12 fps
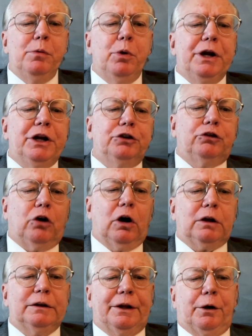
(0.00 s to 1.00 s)
we could talk
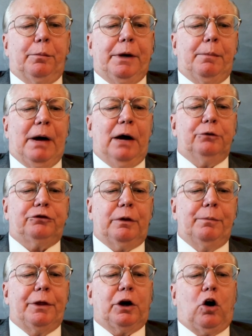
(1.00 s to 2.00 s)
a little bit about
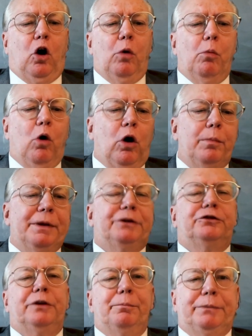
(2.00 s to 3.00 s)
some of the comorbid
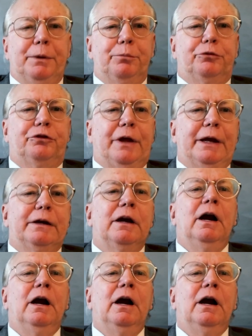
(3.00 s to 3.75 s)
symptoms that